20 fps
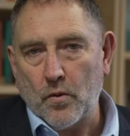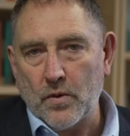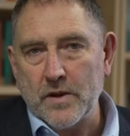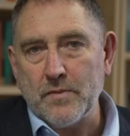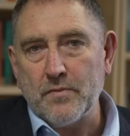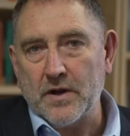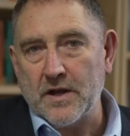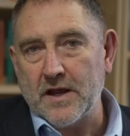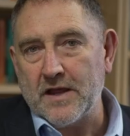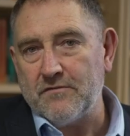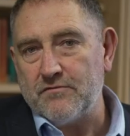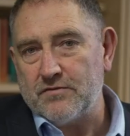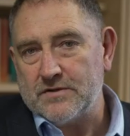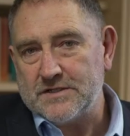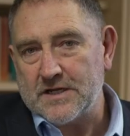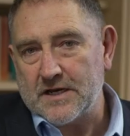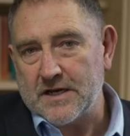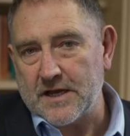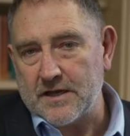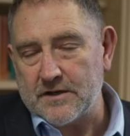We believe
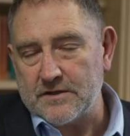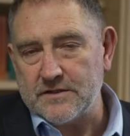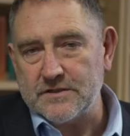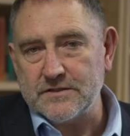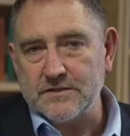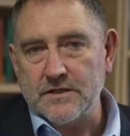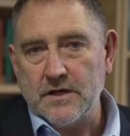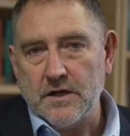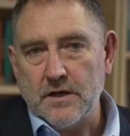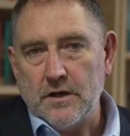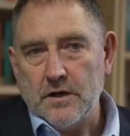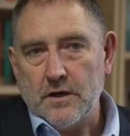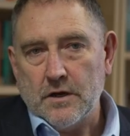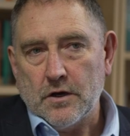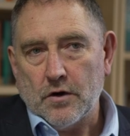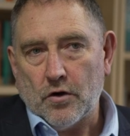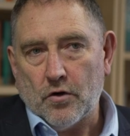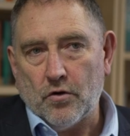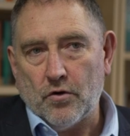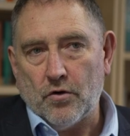resilience
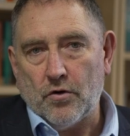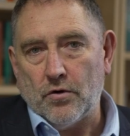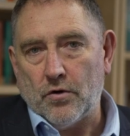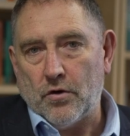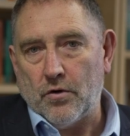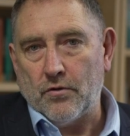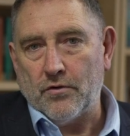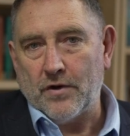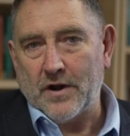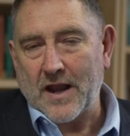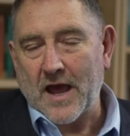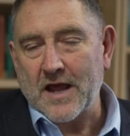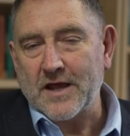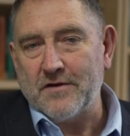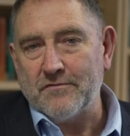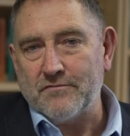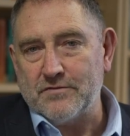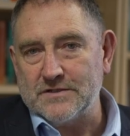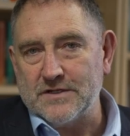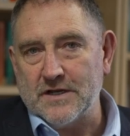or a lack
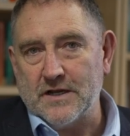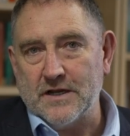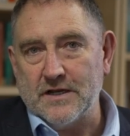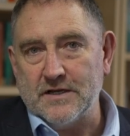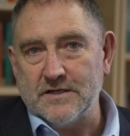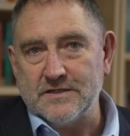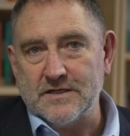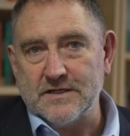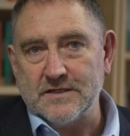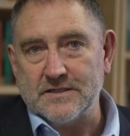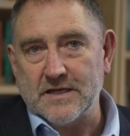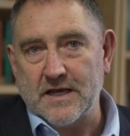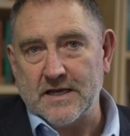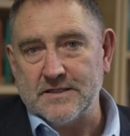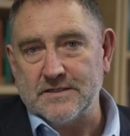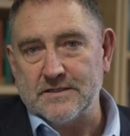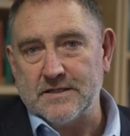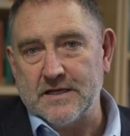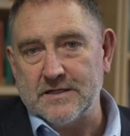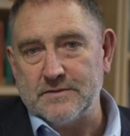of resilience
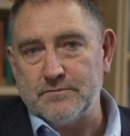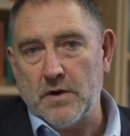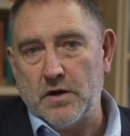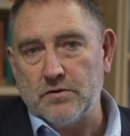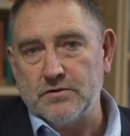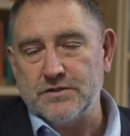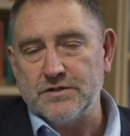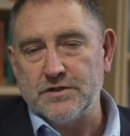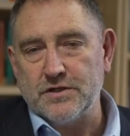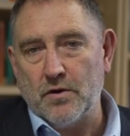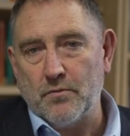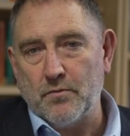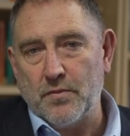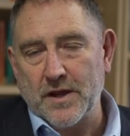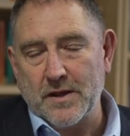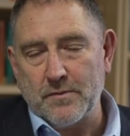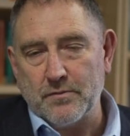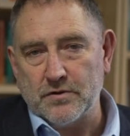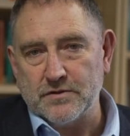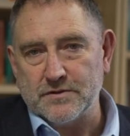is most young
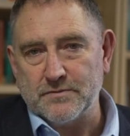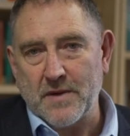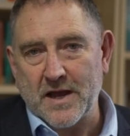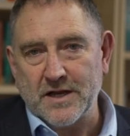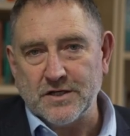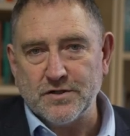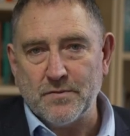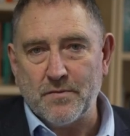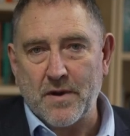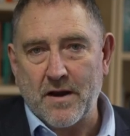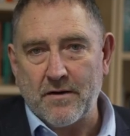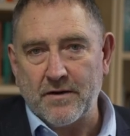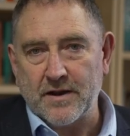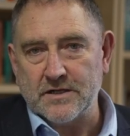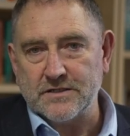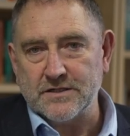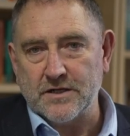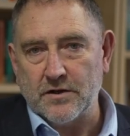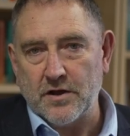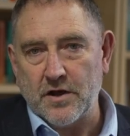people's major barrier
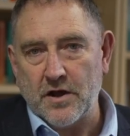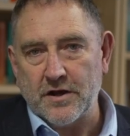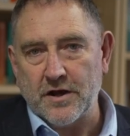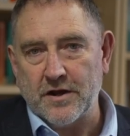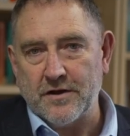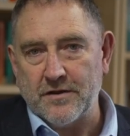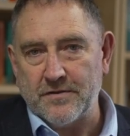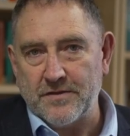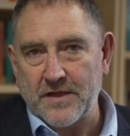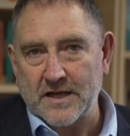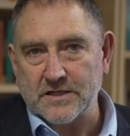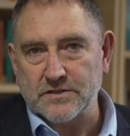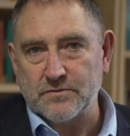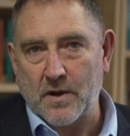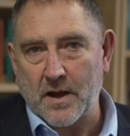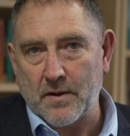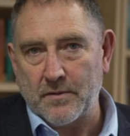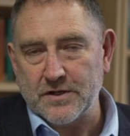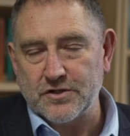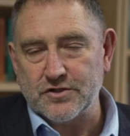to learning, and that's
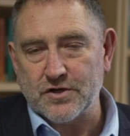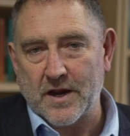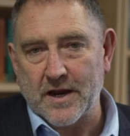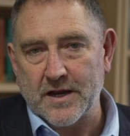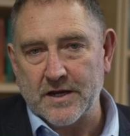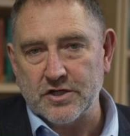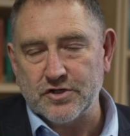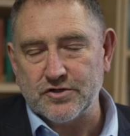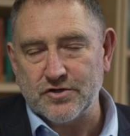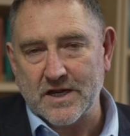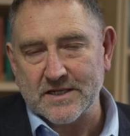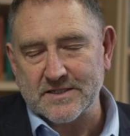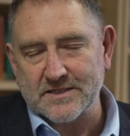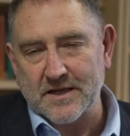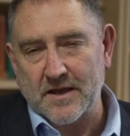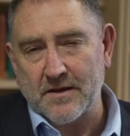why we try and address